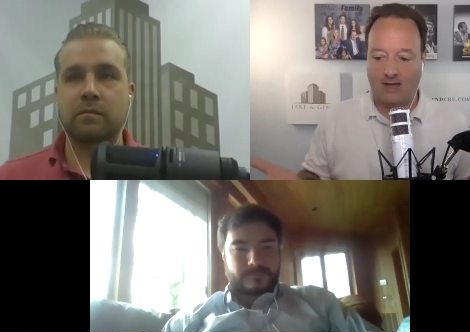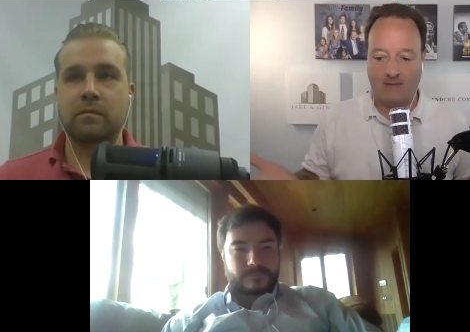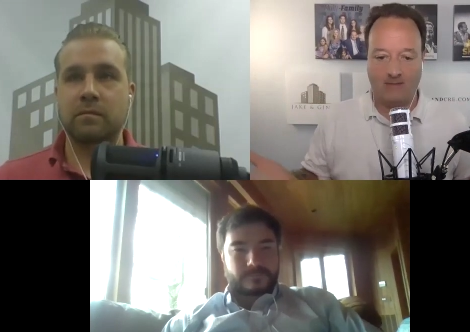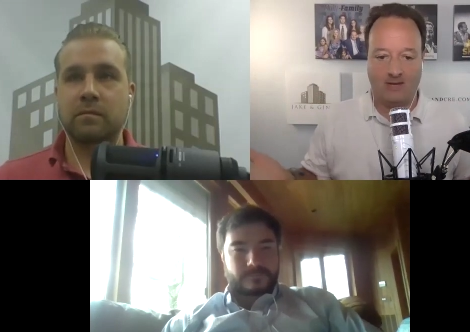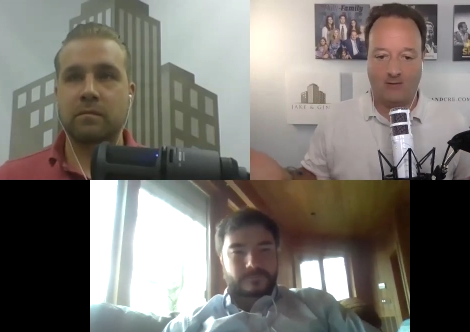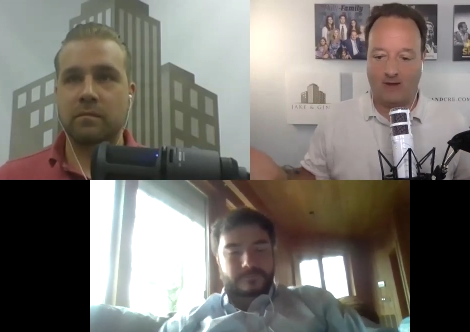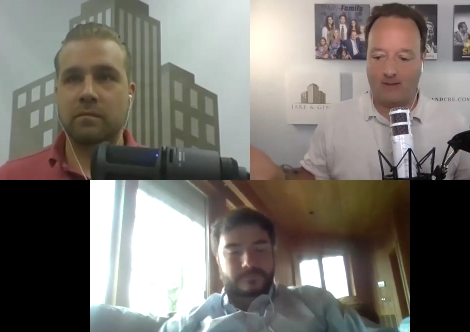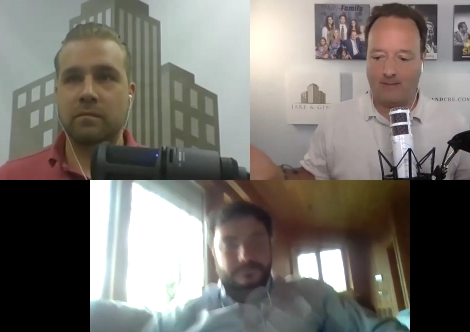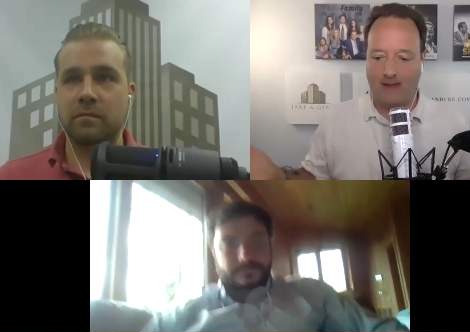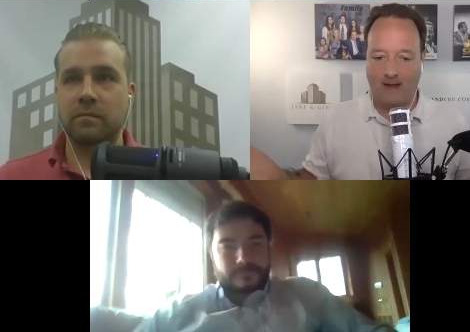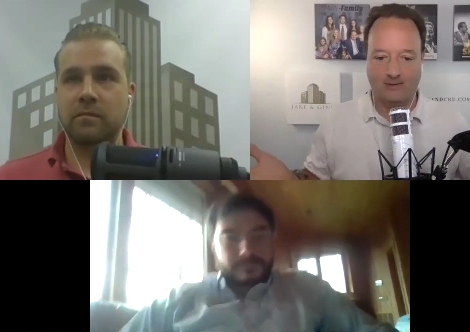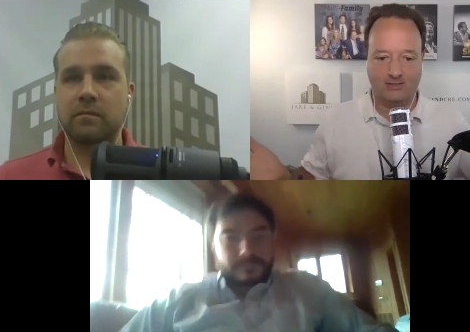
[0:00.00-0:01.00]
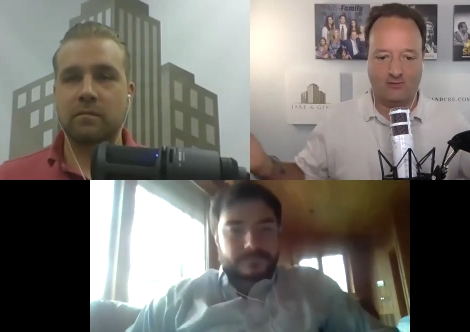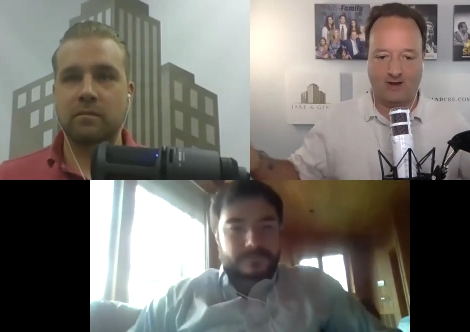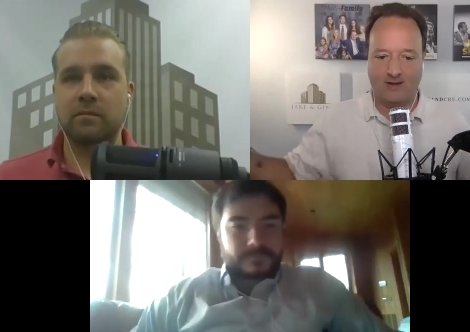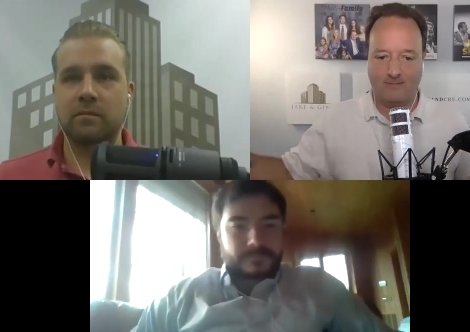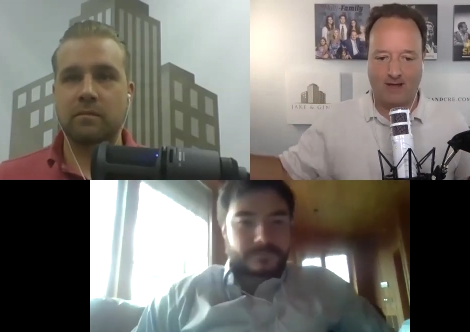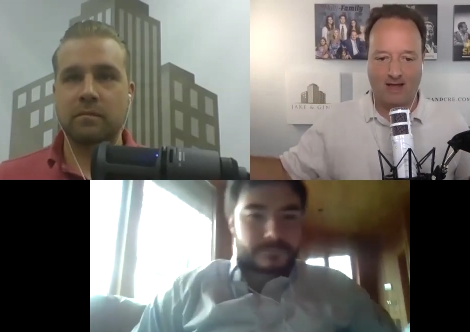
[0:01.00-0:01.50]
Speaker 1: I mean, grandparents,
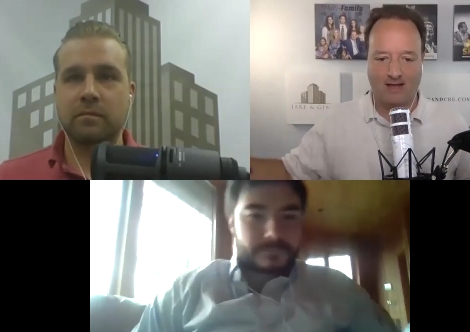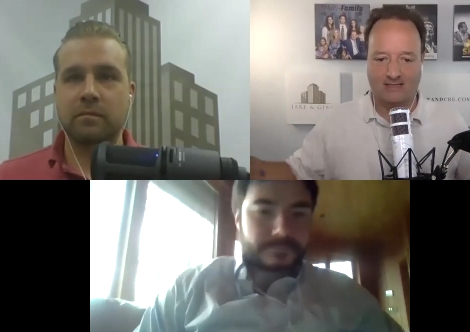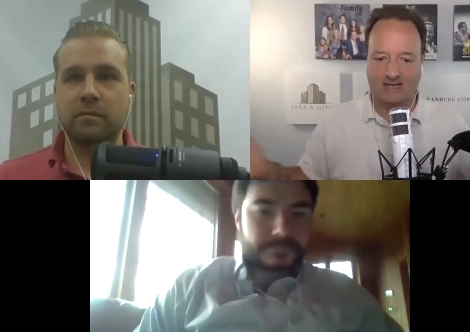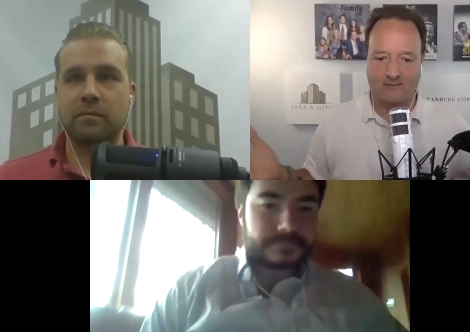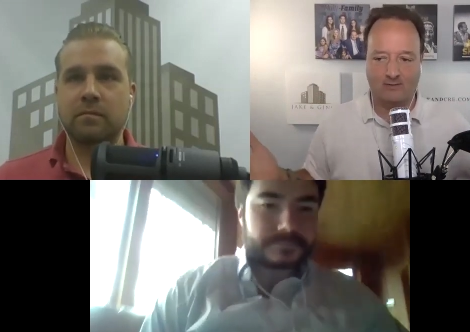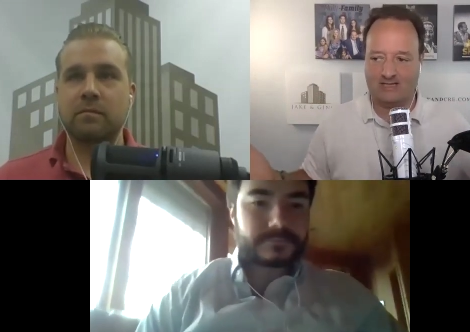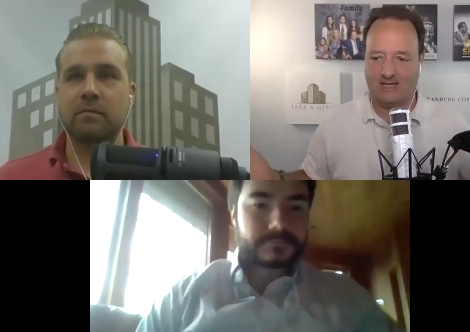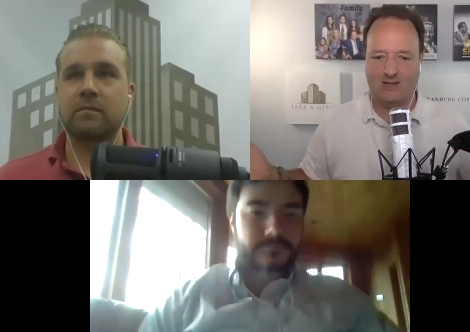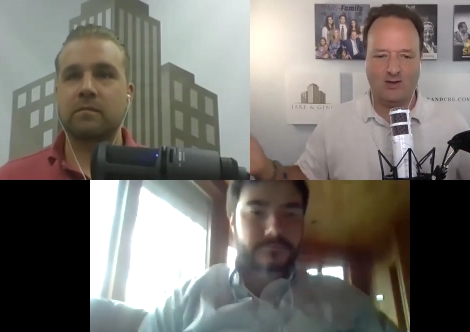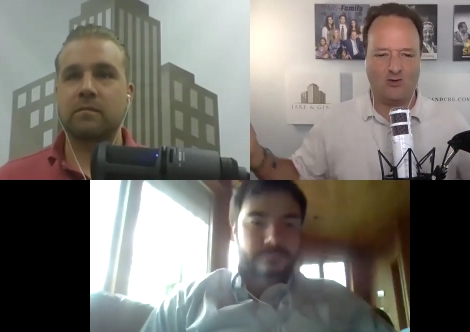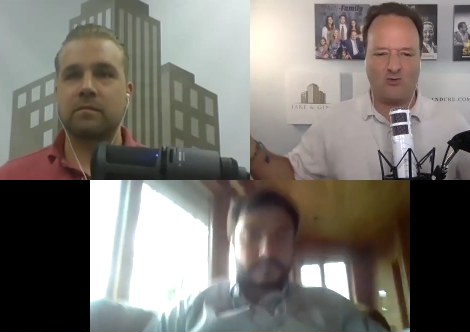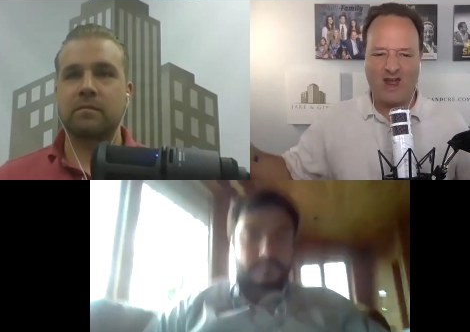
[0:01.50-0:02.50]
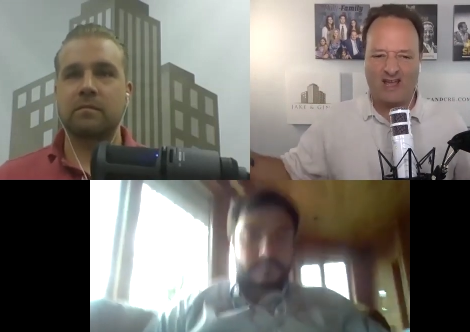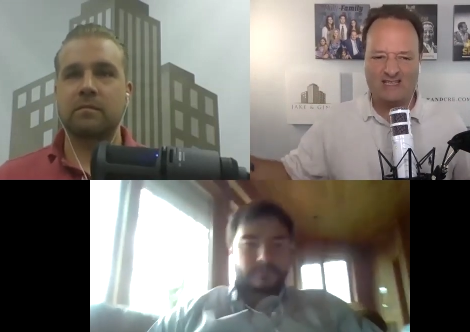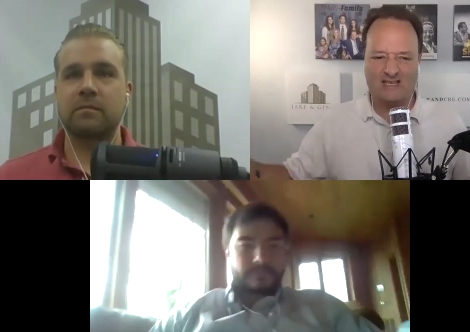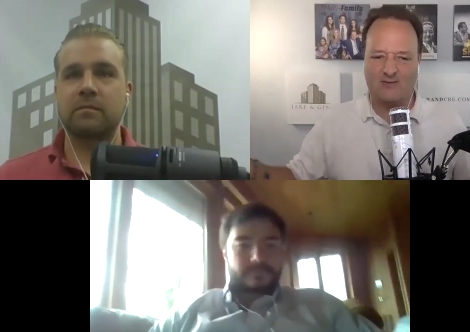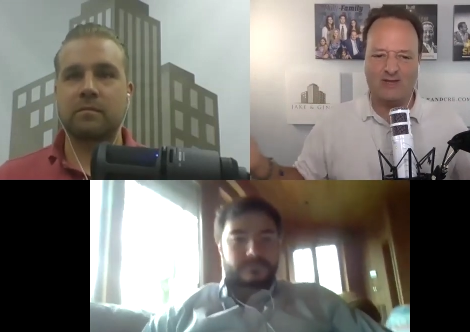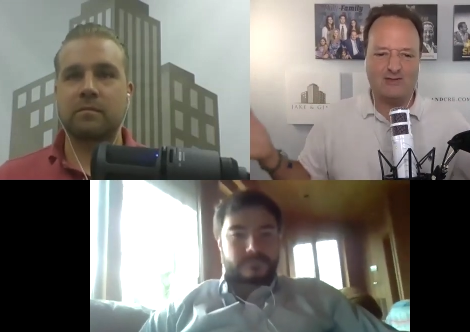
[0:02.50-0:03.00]
grandmas, everyone's like, you're
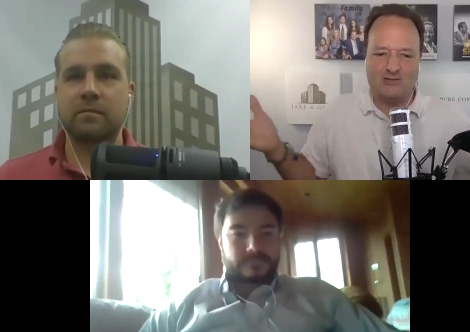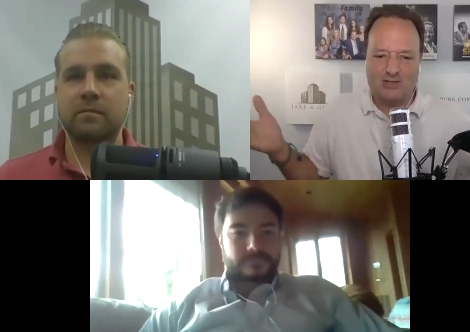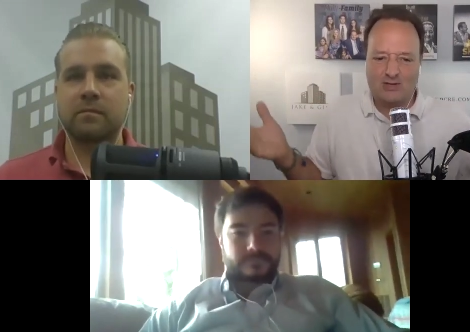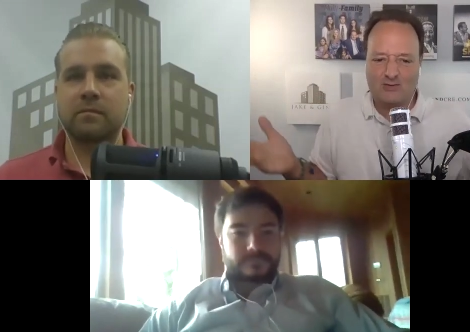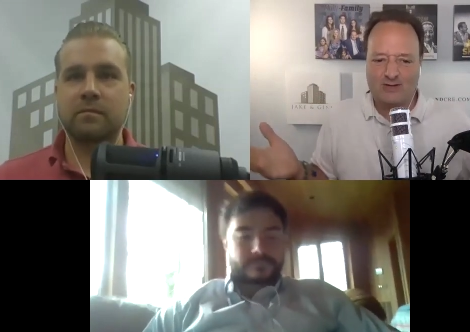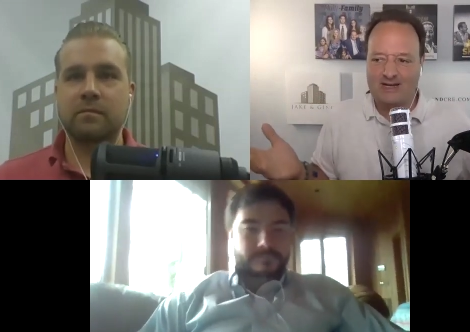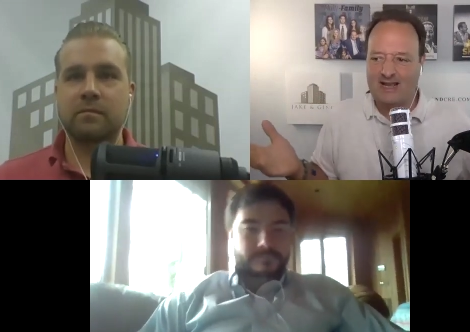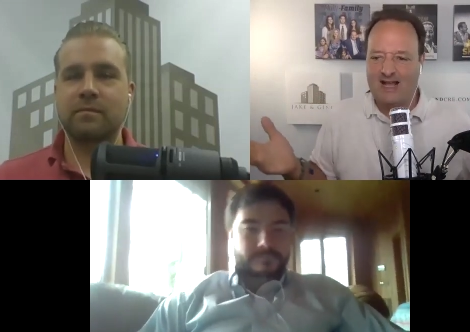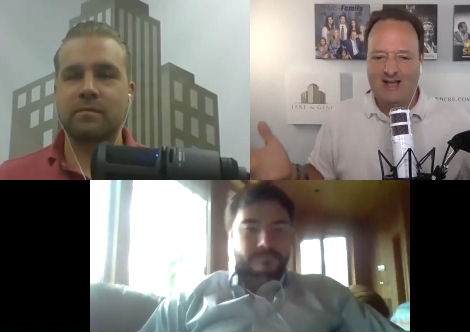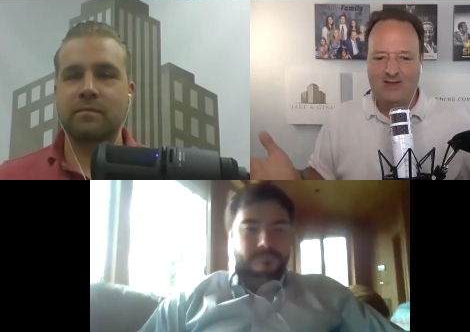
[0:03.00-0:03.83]
crazy. What are you doing?